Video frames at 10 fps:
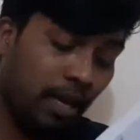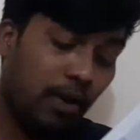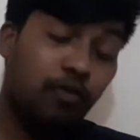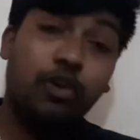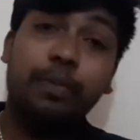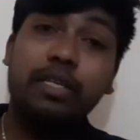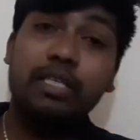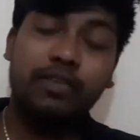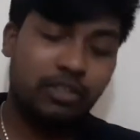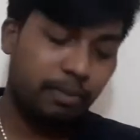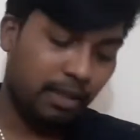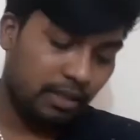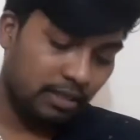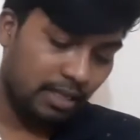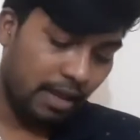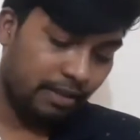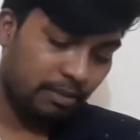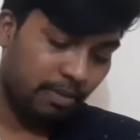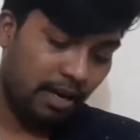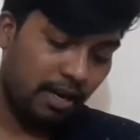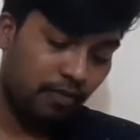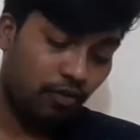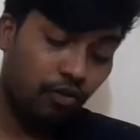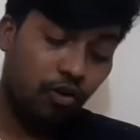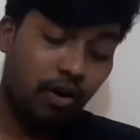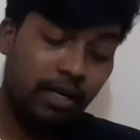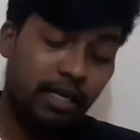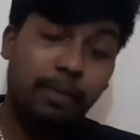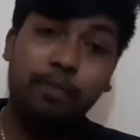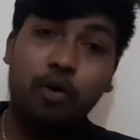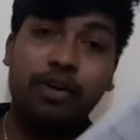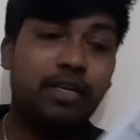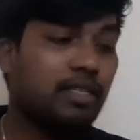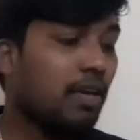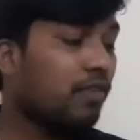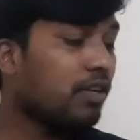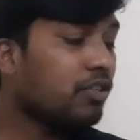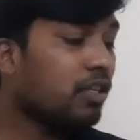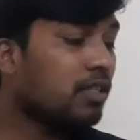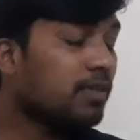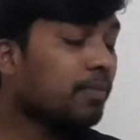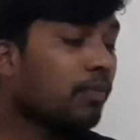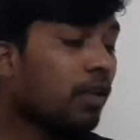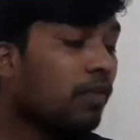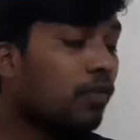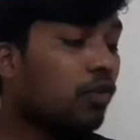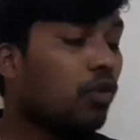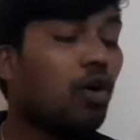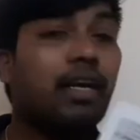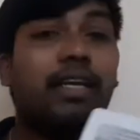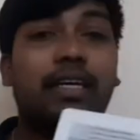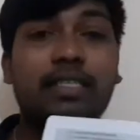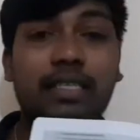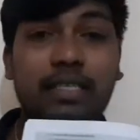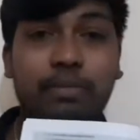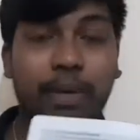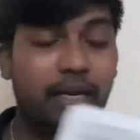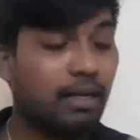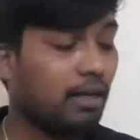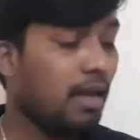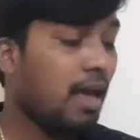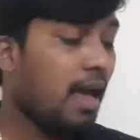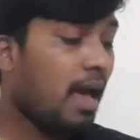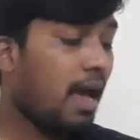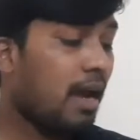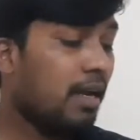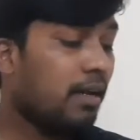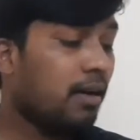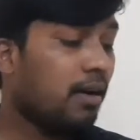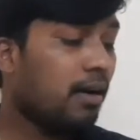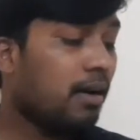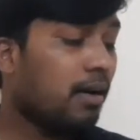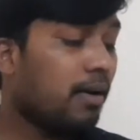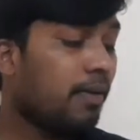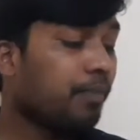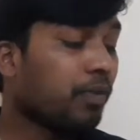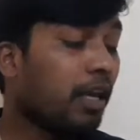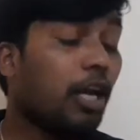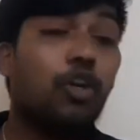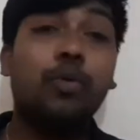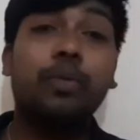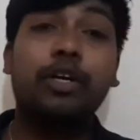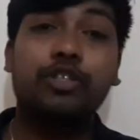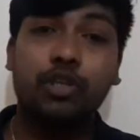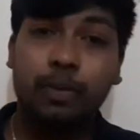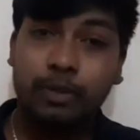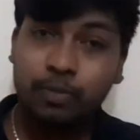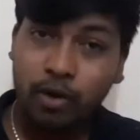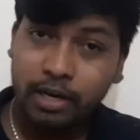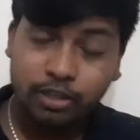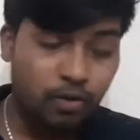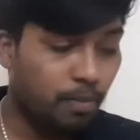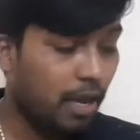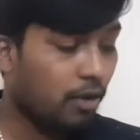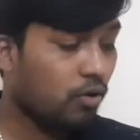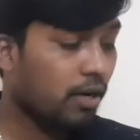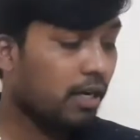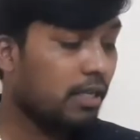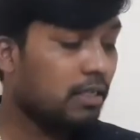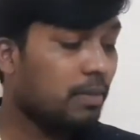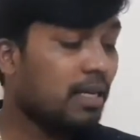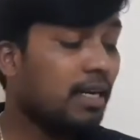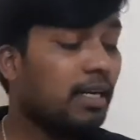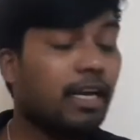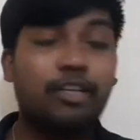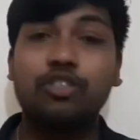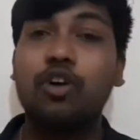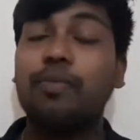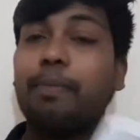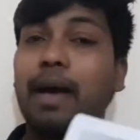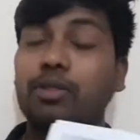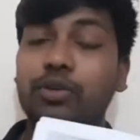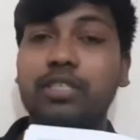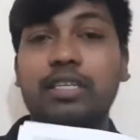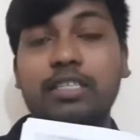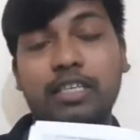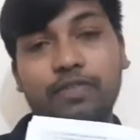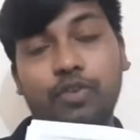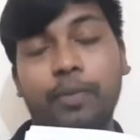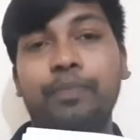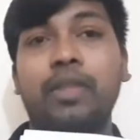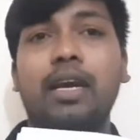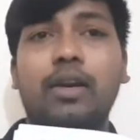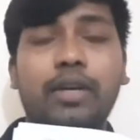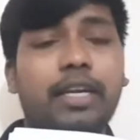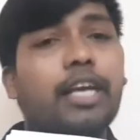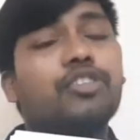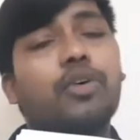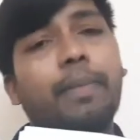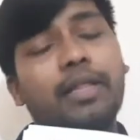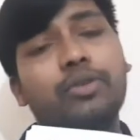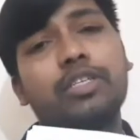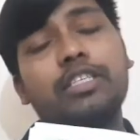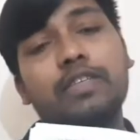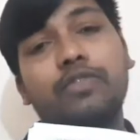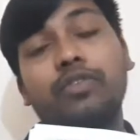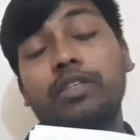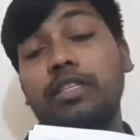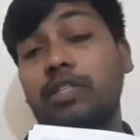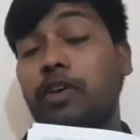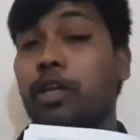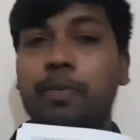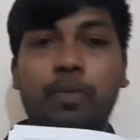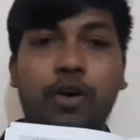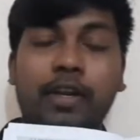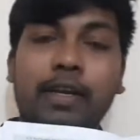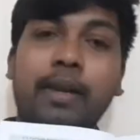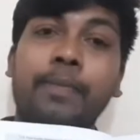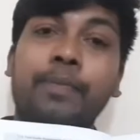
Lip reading: Food preservation methods I explained. Food quality importance and functions. Food quality assessment and enumeration of spoilage of microorganisms and detection of pathogens in food. Now detection of pathogens in food, this is very important